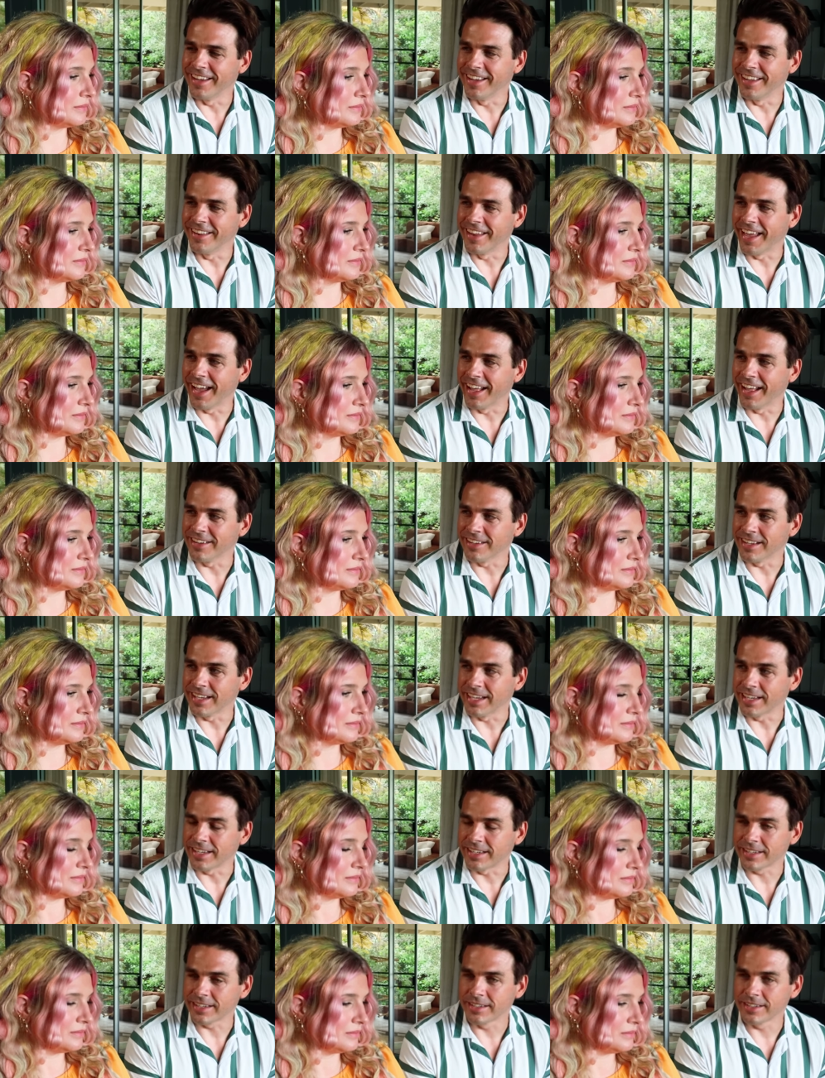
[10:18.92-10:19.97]
Speaker 1: in that,
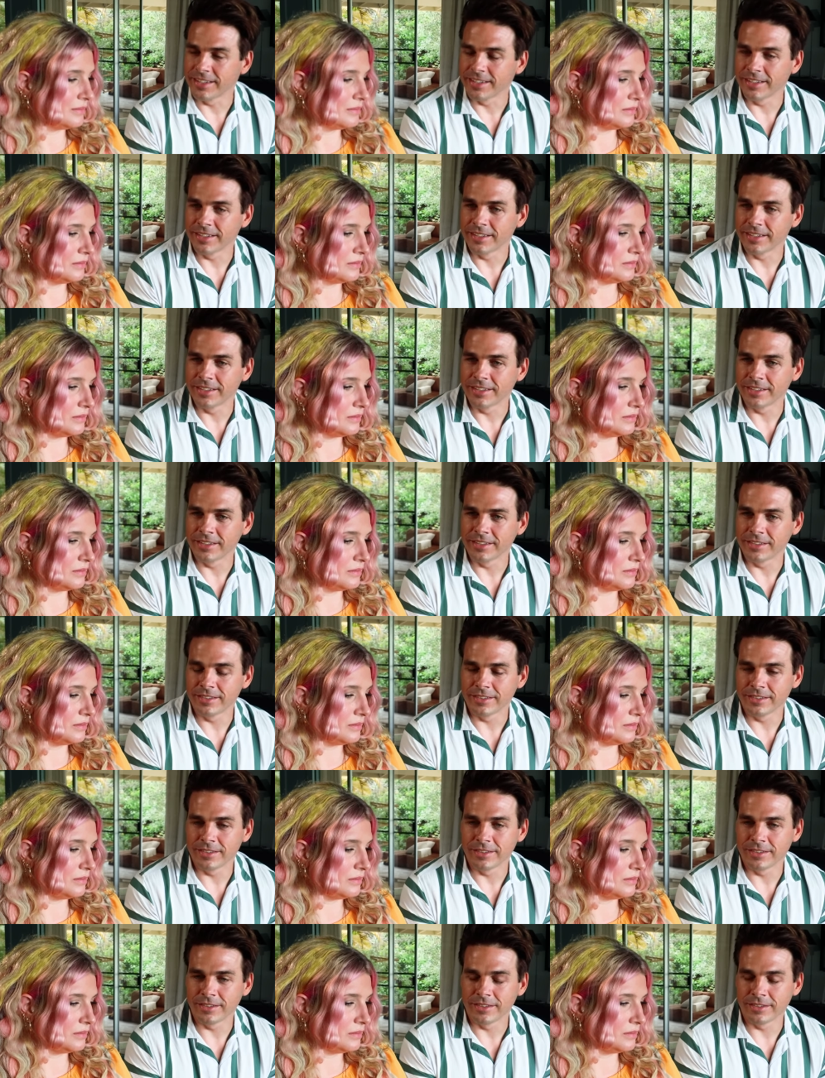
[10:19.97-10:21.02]
like,
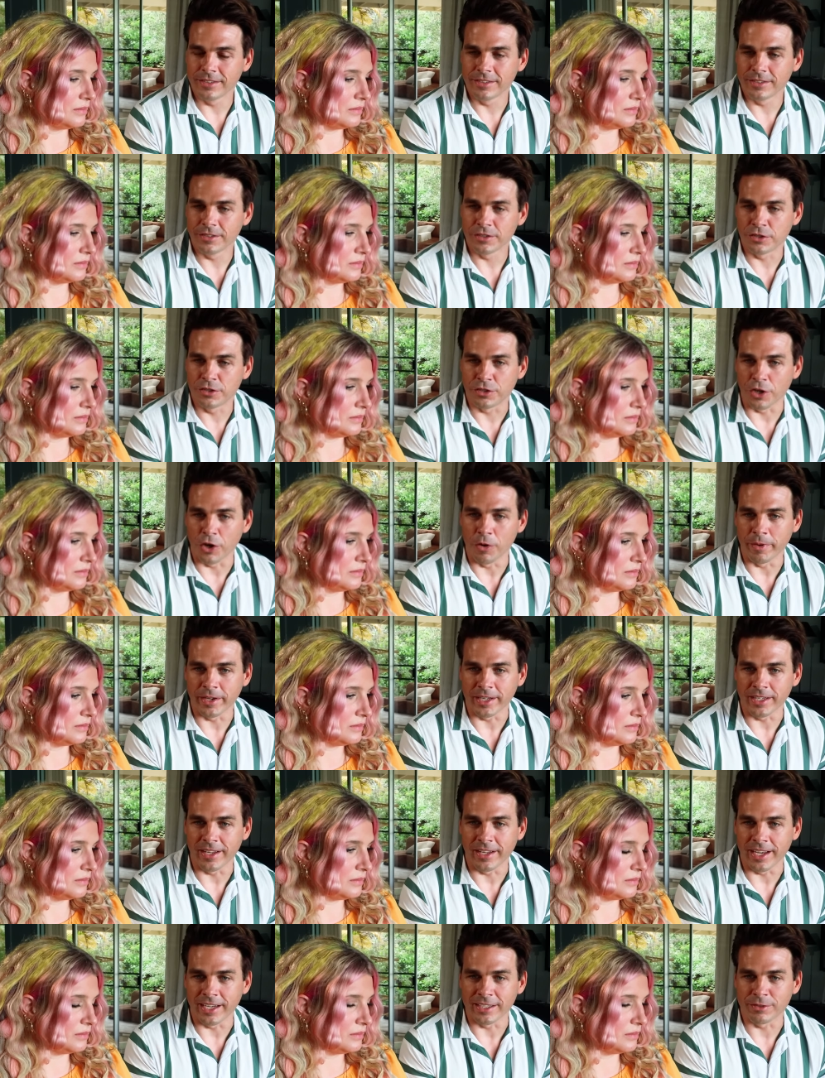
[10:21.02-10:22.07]
so
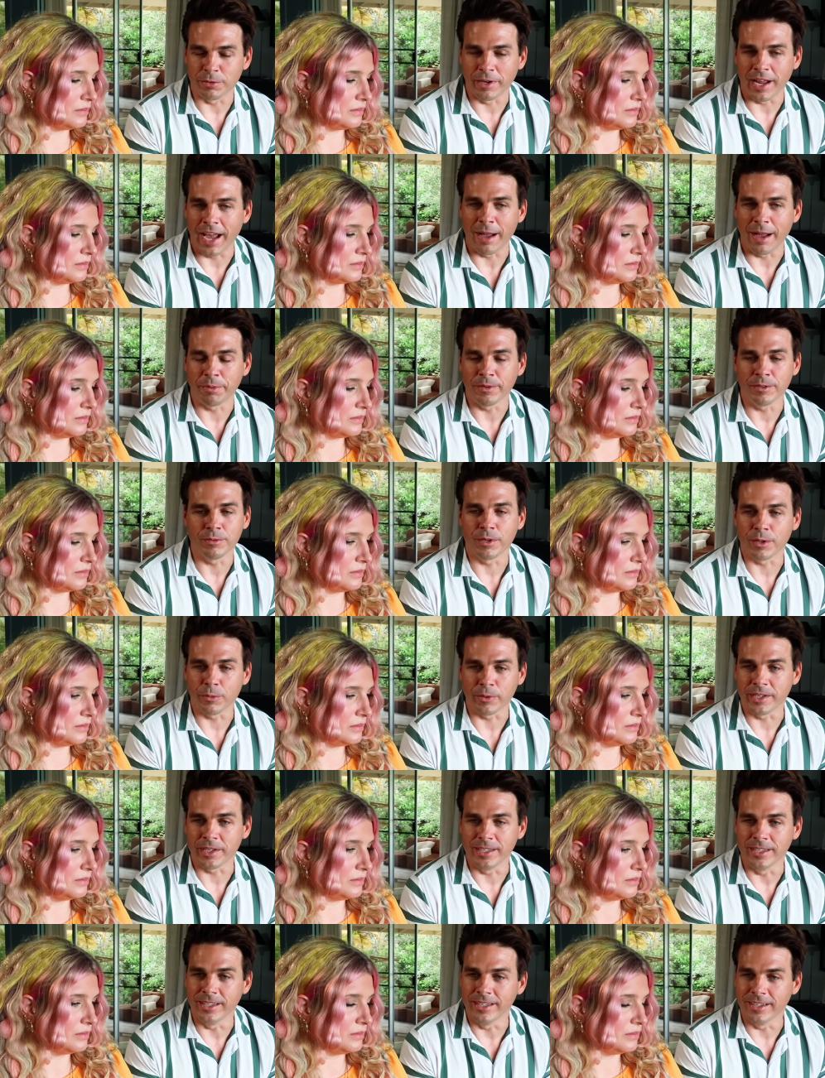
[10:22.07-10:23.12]
many days would happen where
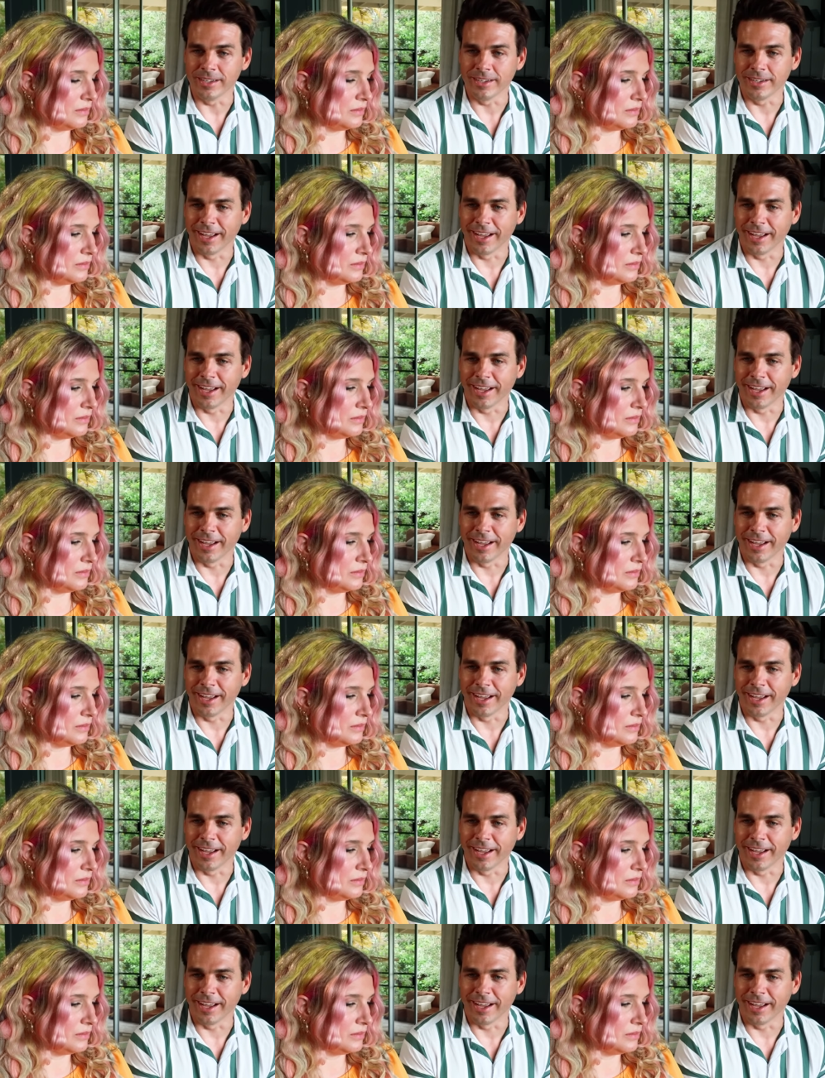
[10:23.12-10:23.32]
we didn't.